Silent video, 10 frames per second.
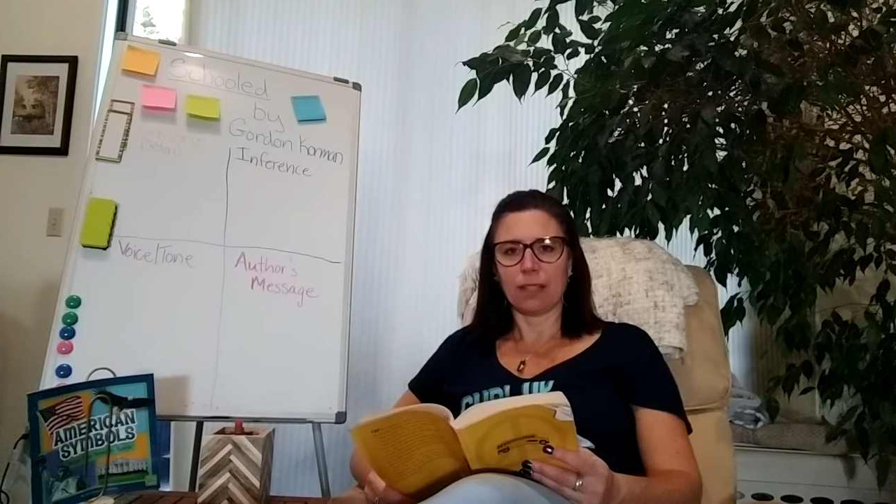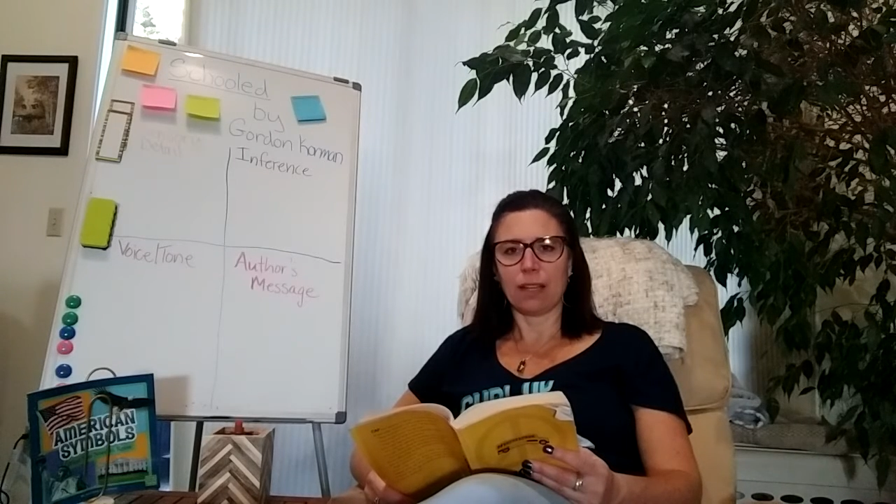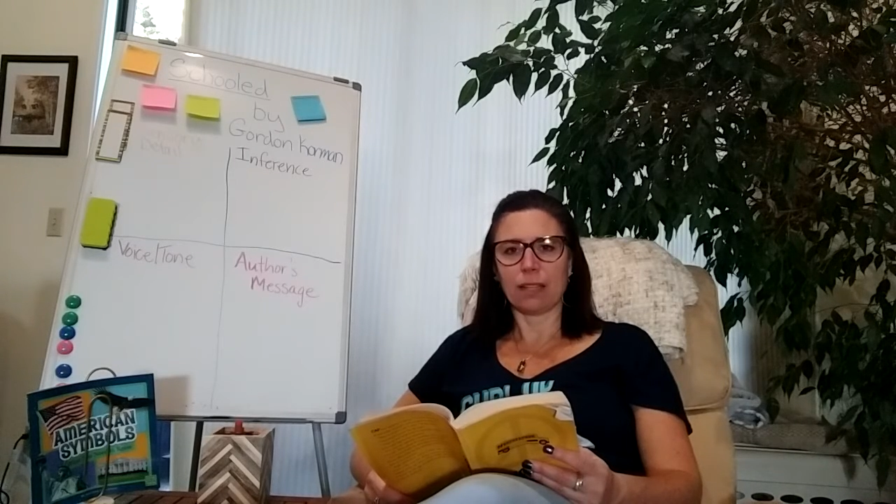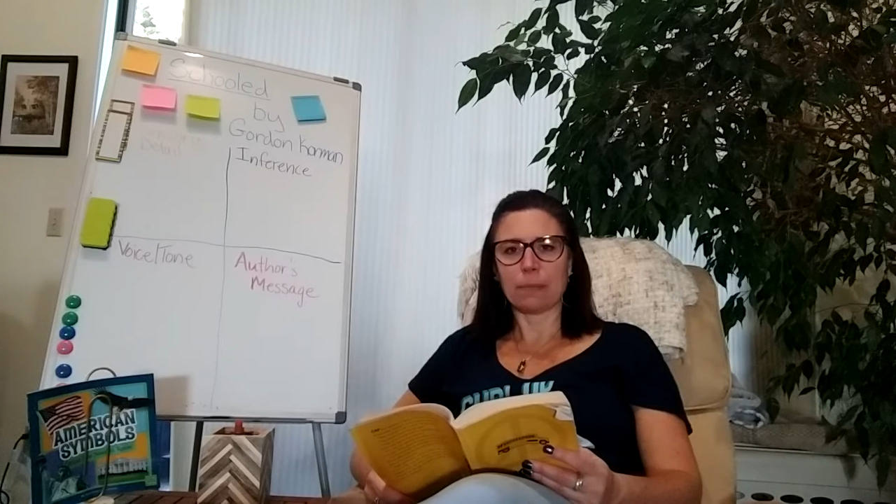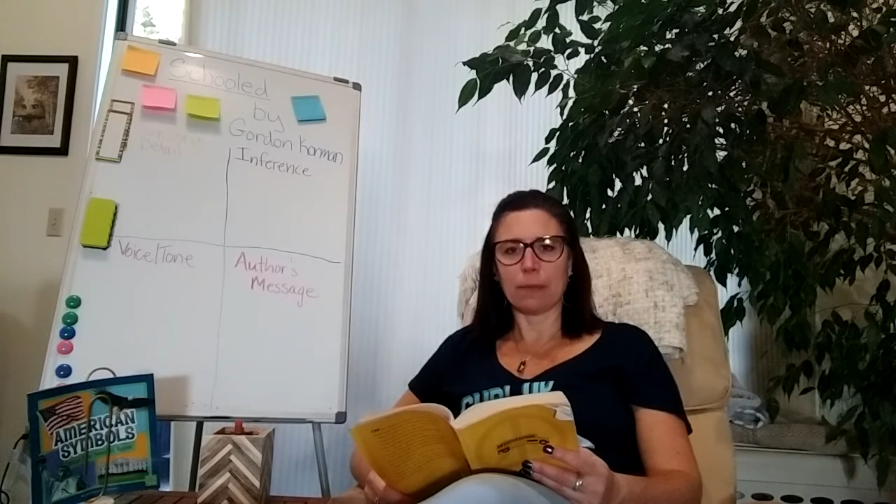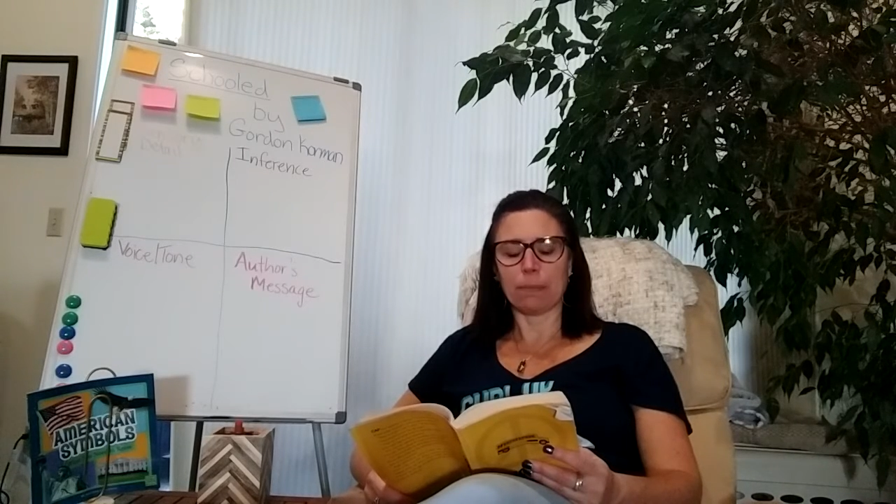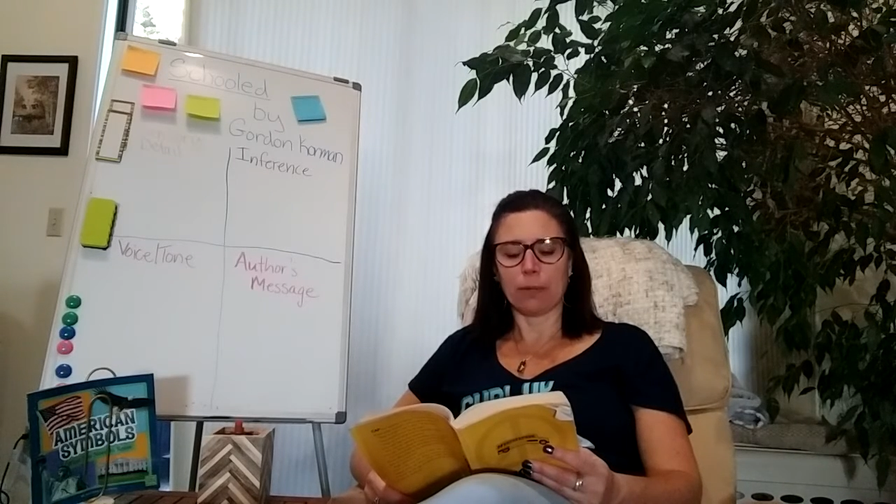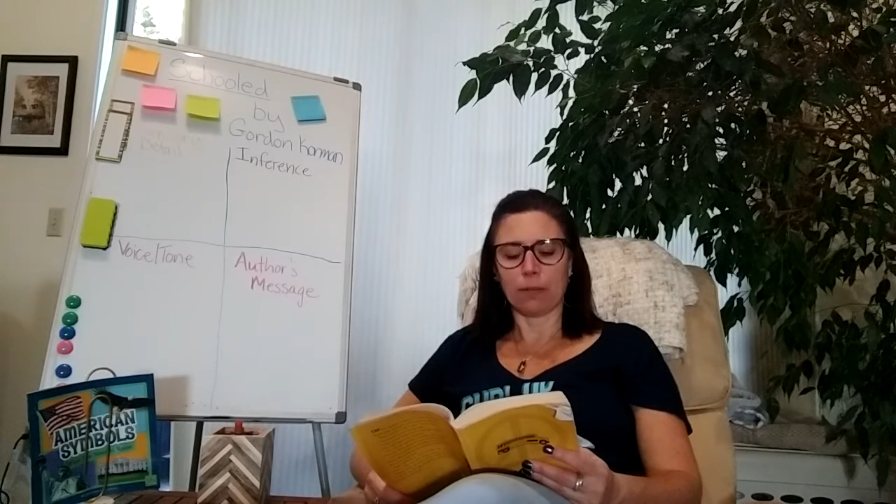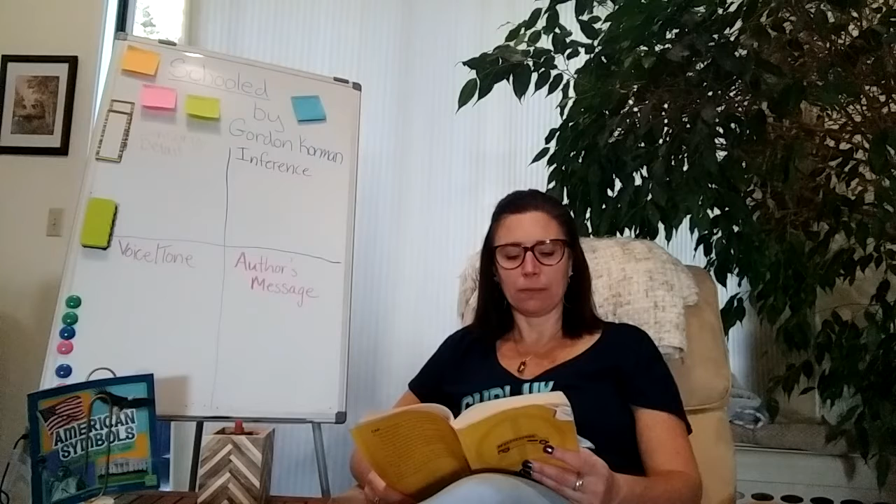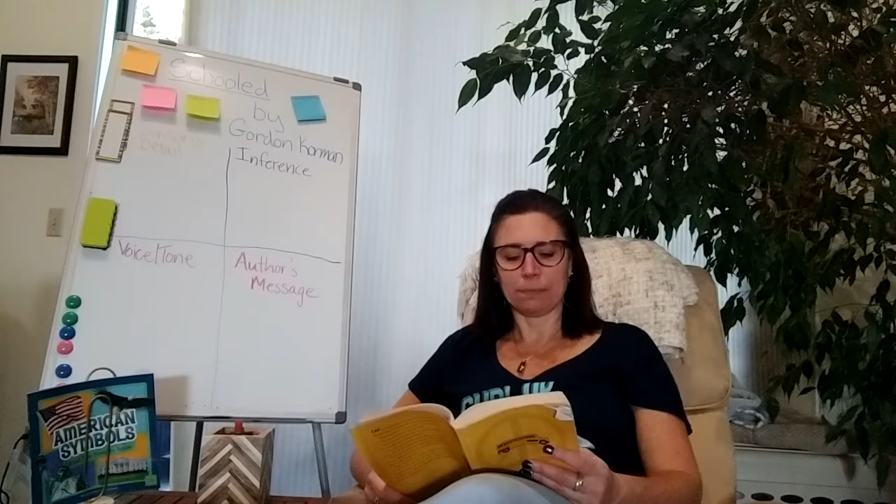A
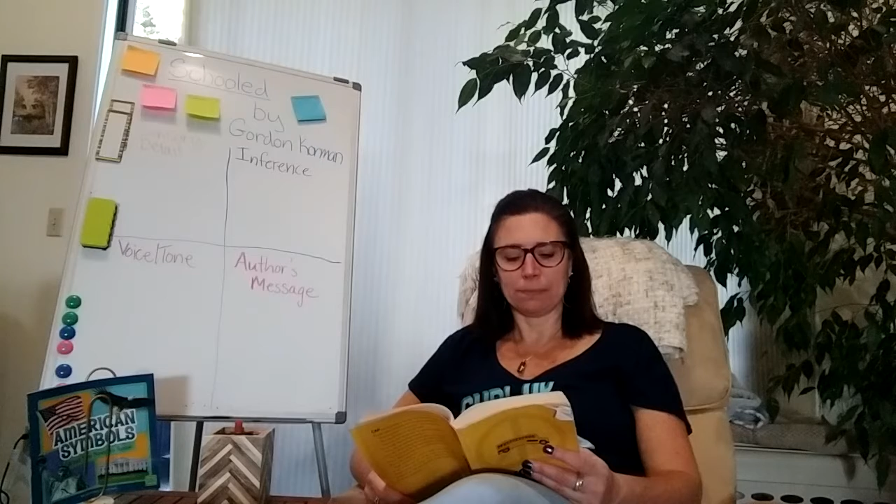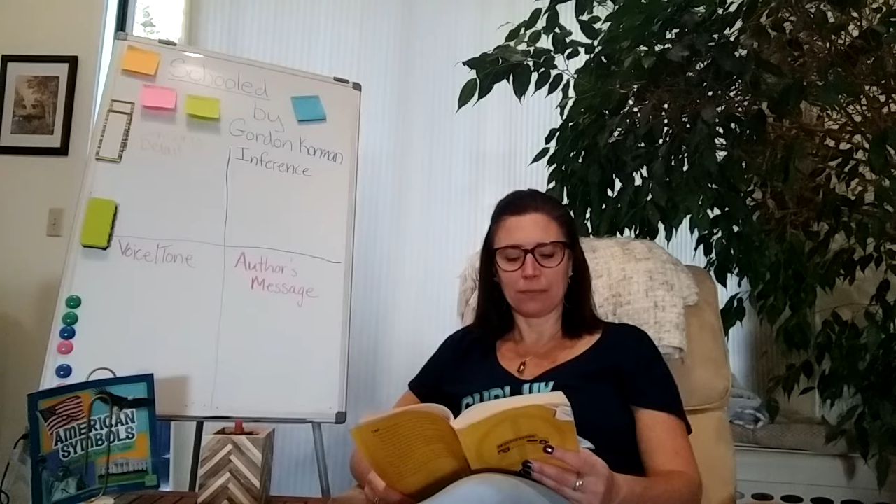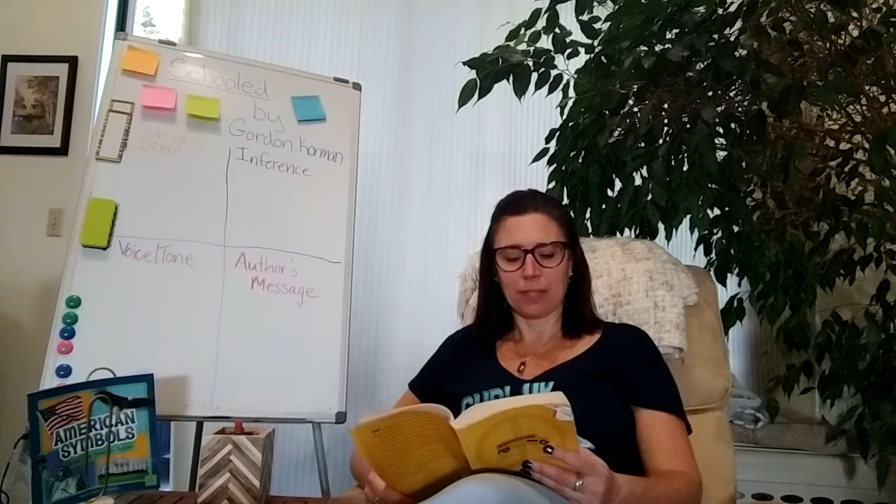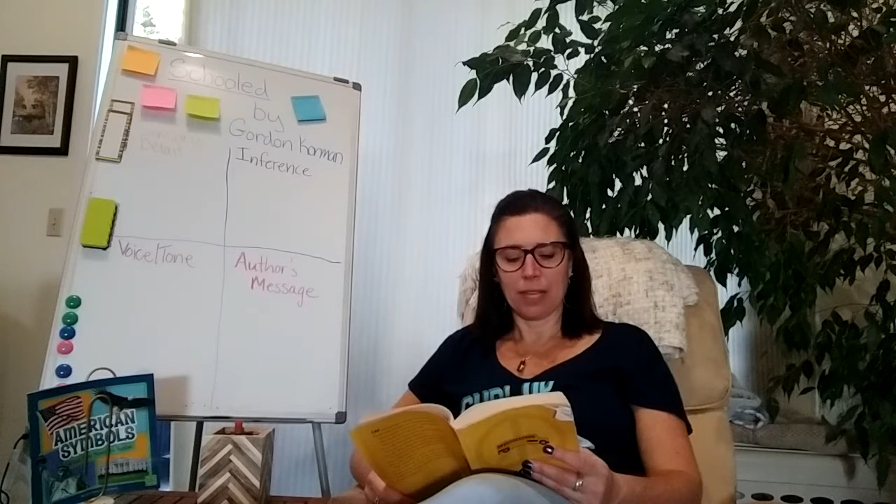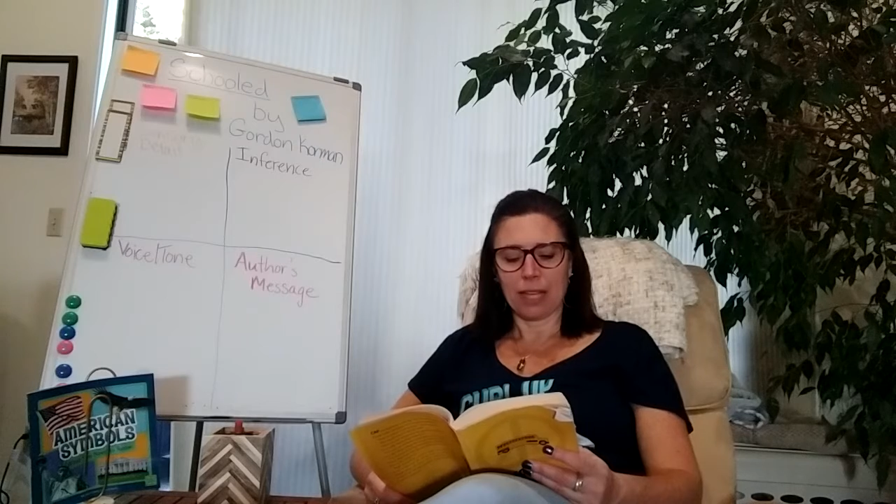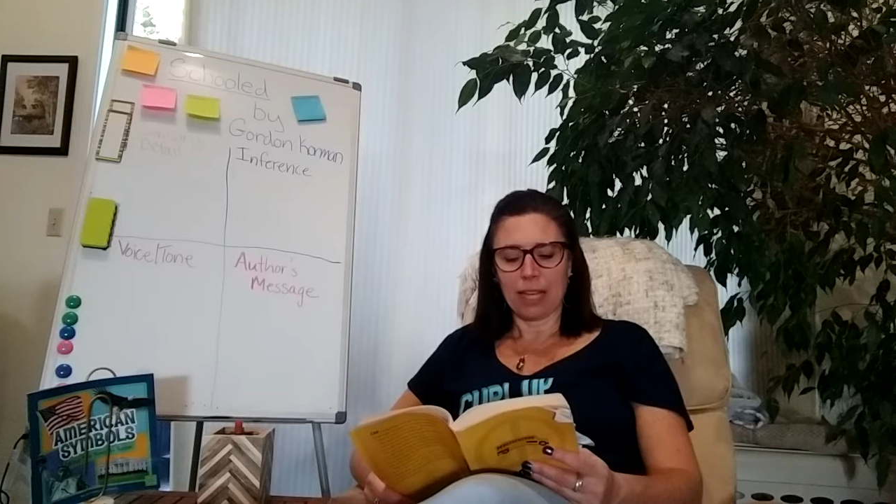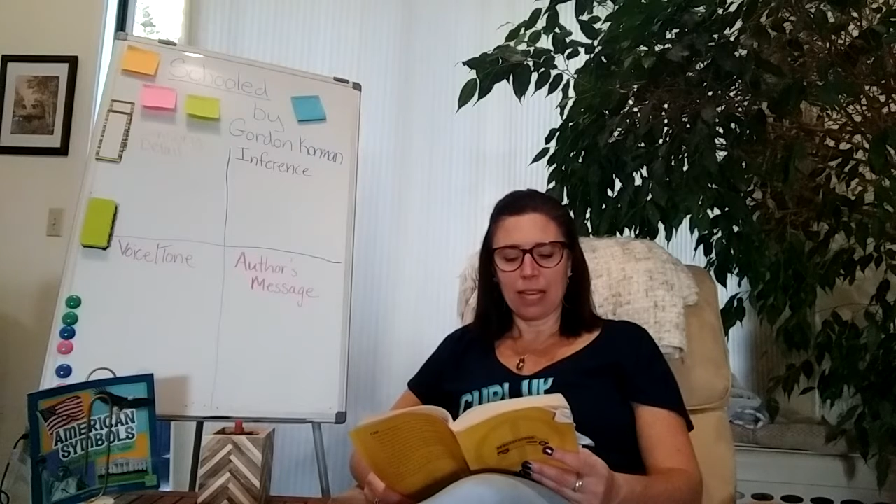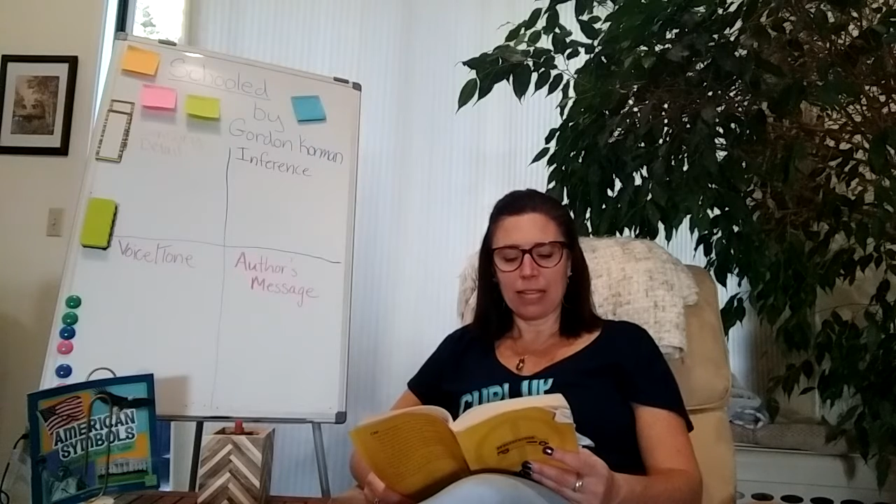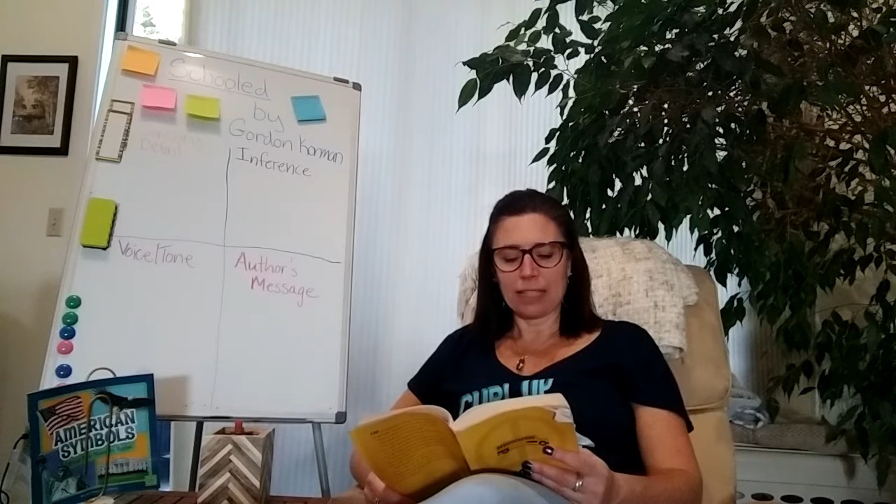spitball. I